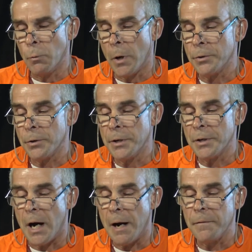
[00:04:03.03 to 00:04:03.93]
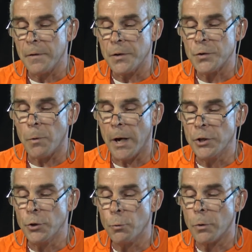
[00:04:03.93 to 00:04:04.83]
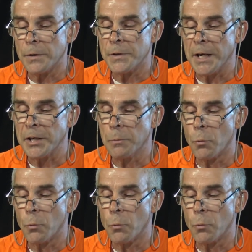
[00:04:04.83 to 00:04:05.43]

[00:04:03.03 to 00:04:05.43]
wondered in confidence why you weren't taking